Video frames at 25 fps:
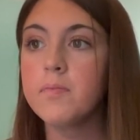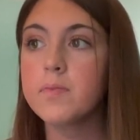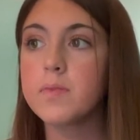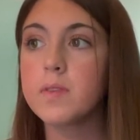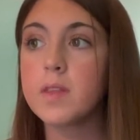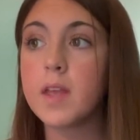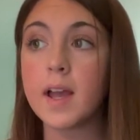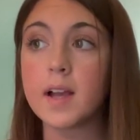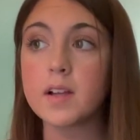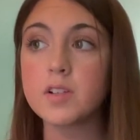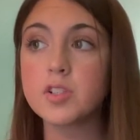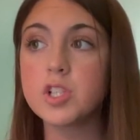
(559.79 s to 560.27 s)

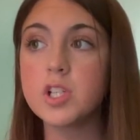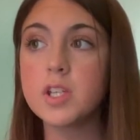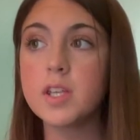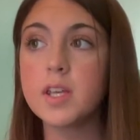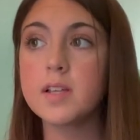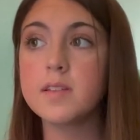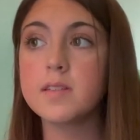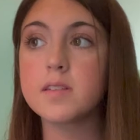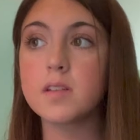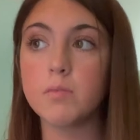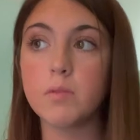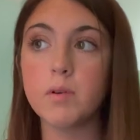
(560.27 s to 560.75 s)
actually,
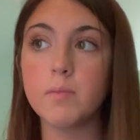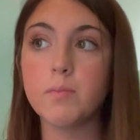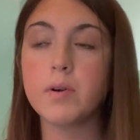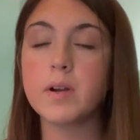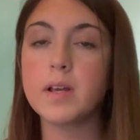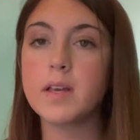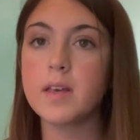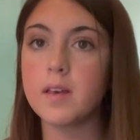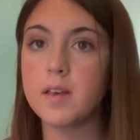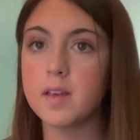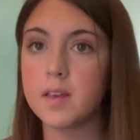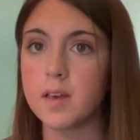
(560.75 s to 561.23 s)
like, someone
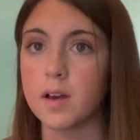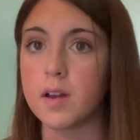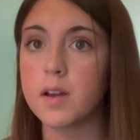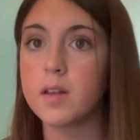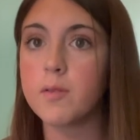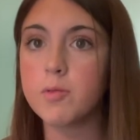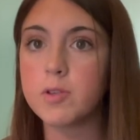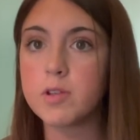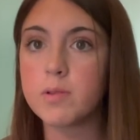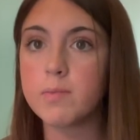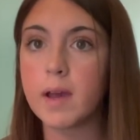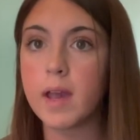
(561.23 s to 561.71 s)
putting a gun
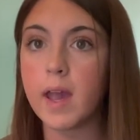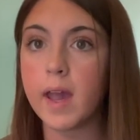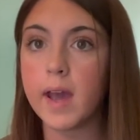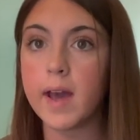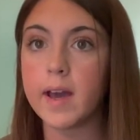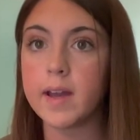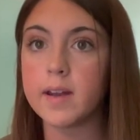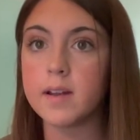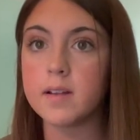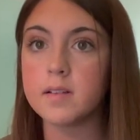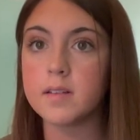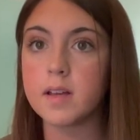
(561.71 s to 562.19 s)
up to my
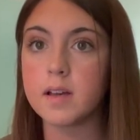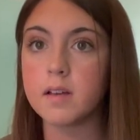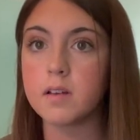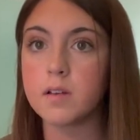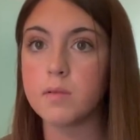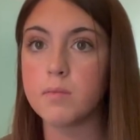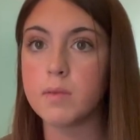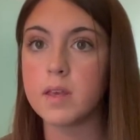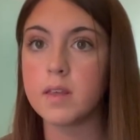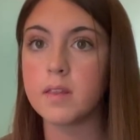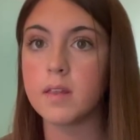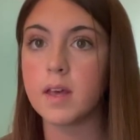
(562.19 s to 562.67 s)
head and
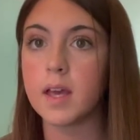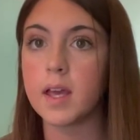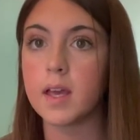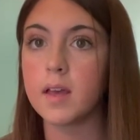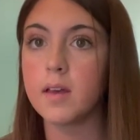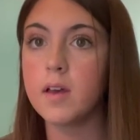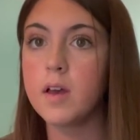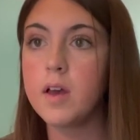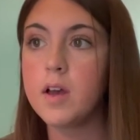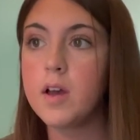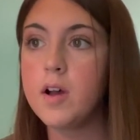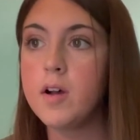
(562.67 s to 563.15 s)
telling me,
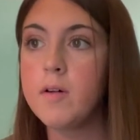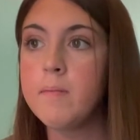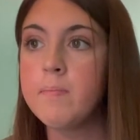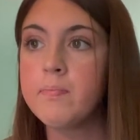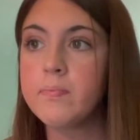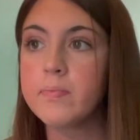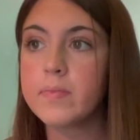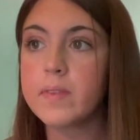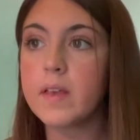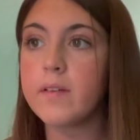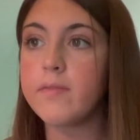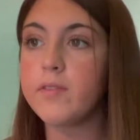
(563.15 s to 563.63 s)
like,
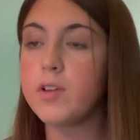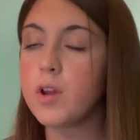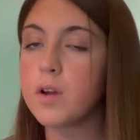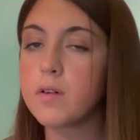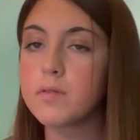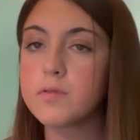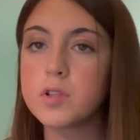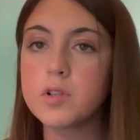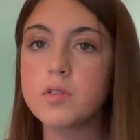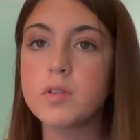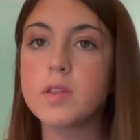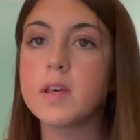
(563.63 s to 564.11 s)
if you
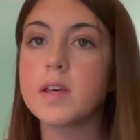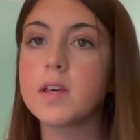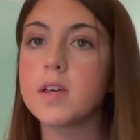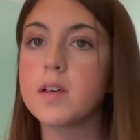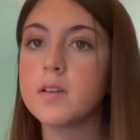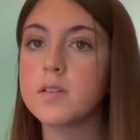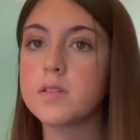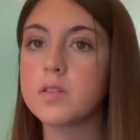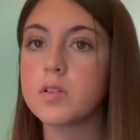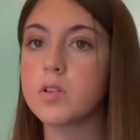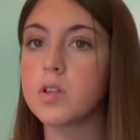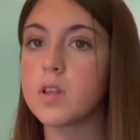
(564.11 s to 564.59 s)
don't do
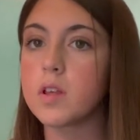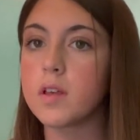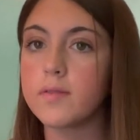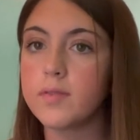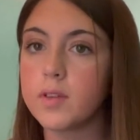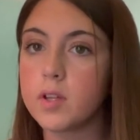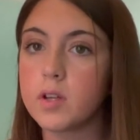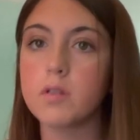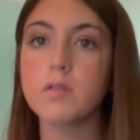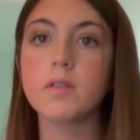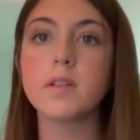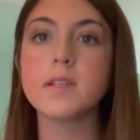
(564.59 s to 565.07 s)
this, or like,
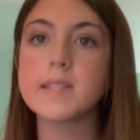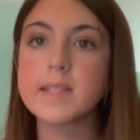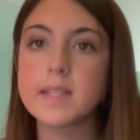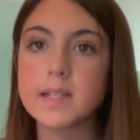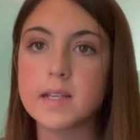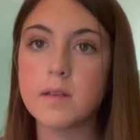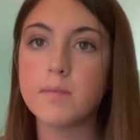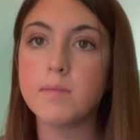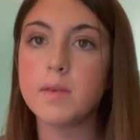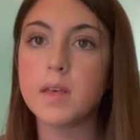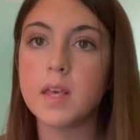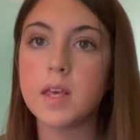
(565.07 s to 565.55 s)
if you don't
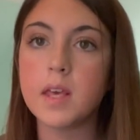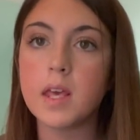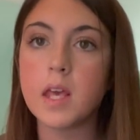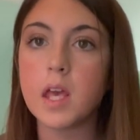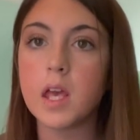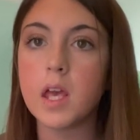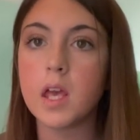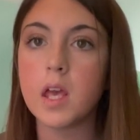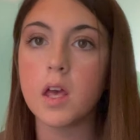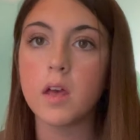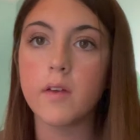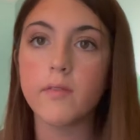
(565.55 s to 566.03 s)
listen to
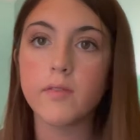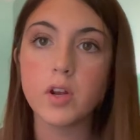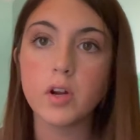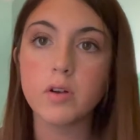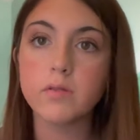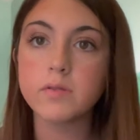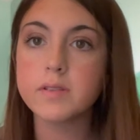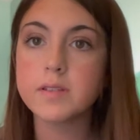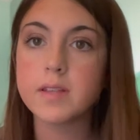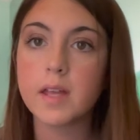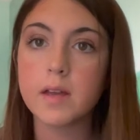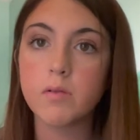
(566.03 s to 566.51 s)
me, if you
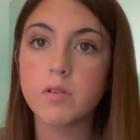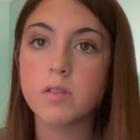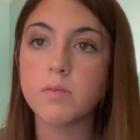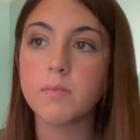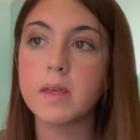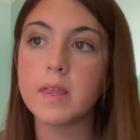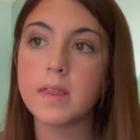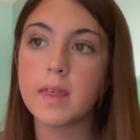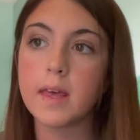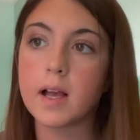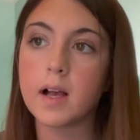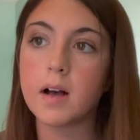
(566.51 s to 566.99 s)
don't stay with
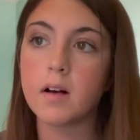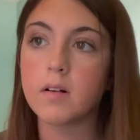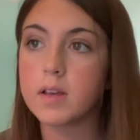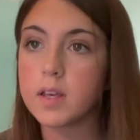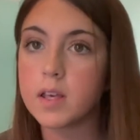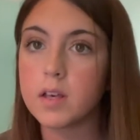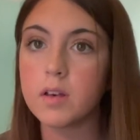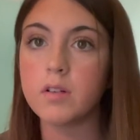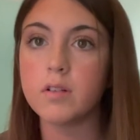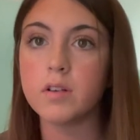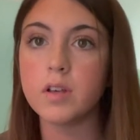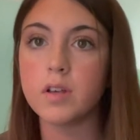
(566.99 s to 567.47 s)
me, like, I'll
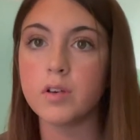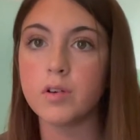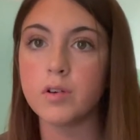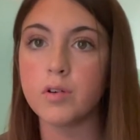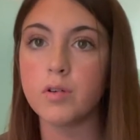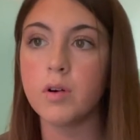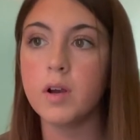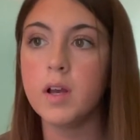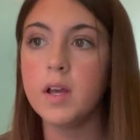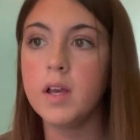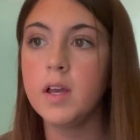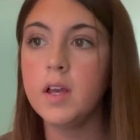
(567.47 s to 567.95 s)
kill
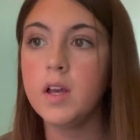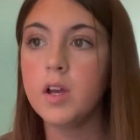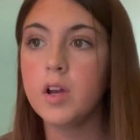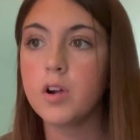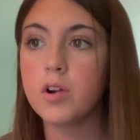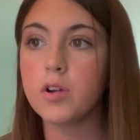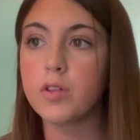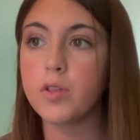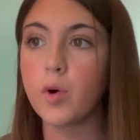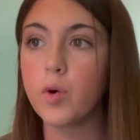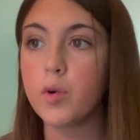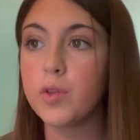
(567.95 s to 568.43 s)
you,
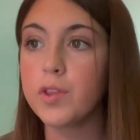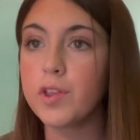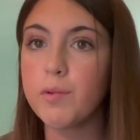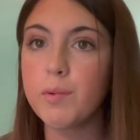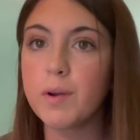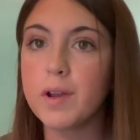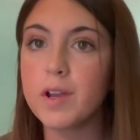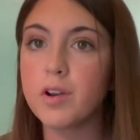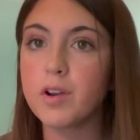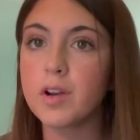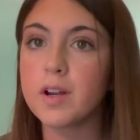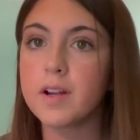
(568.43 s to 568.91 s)
or the only
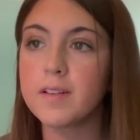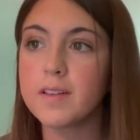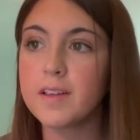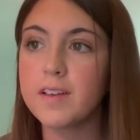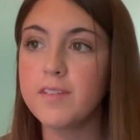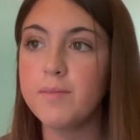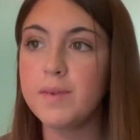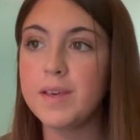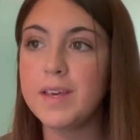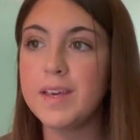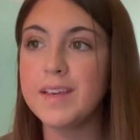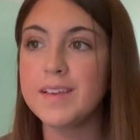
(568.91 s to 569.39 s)
way you're gonna
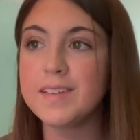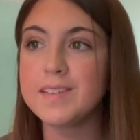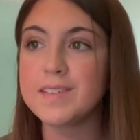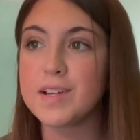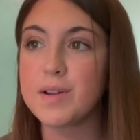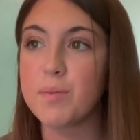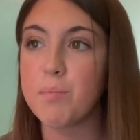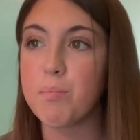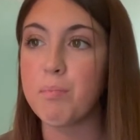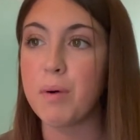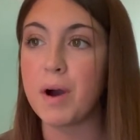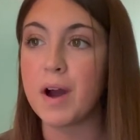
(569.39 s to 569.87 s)
leave me is
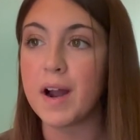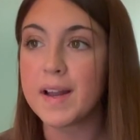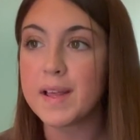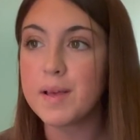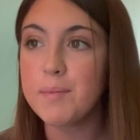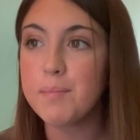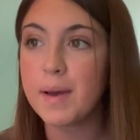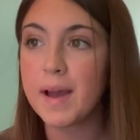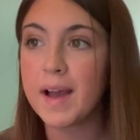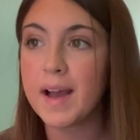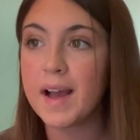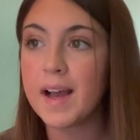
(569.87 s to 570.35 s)
in a
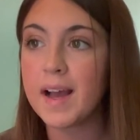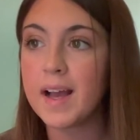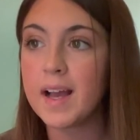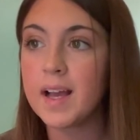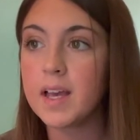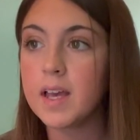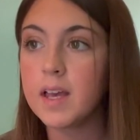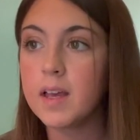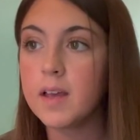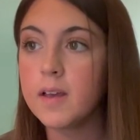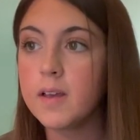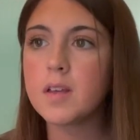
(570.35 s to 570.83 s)
body
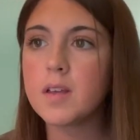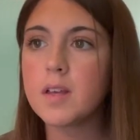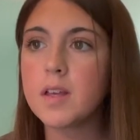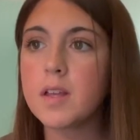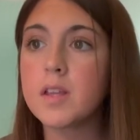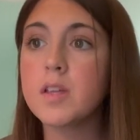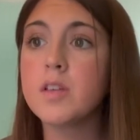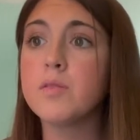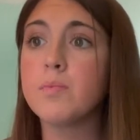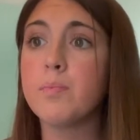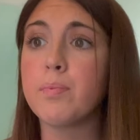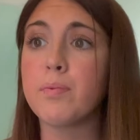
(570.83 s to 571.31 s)
bag,
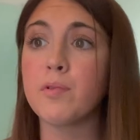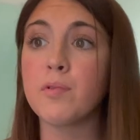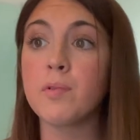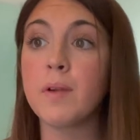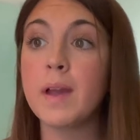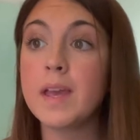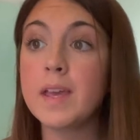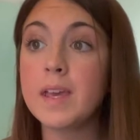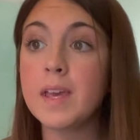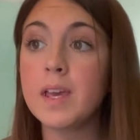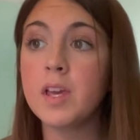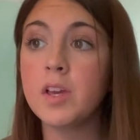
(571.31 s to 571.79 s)
and he's
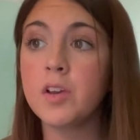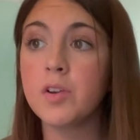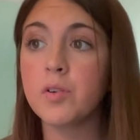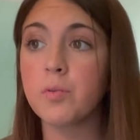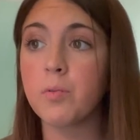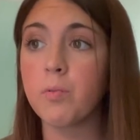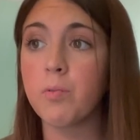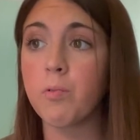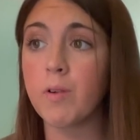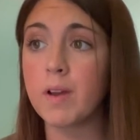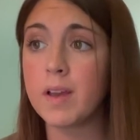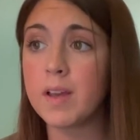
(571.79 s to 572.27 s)
breaking your
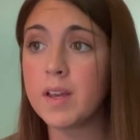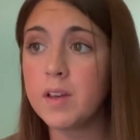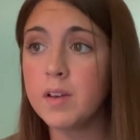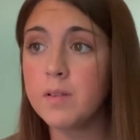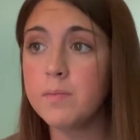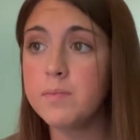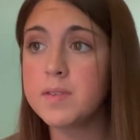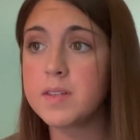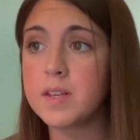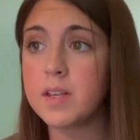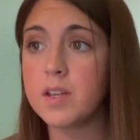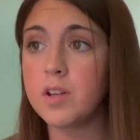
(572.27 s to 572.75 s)

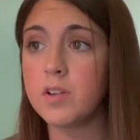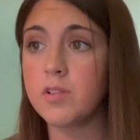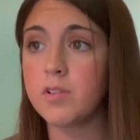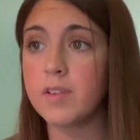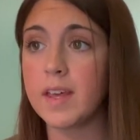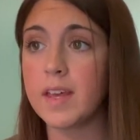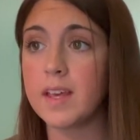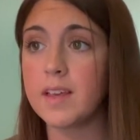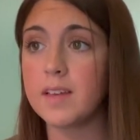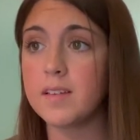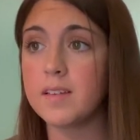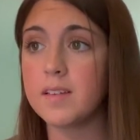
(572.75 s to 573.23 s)
ribs, and you're
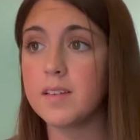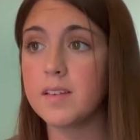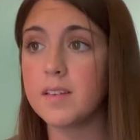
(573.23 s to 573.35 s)
like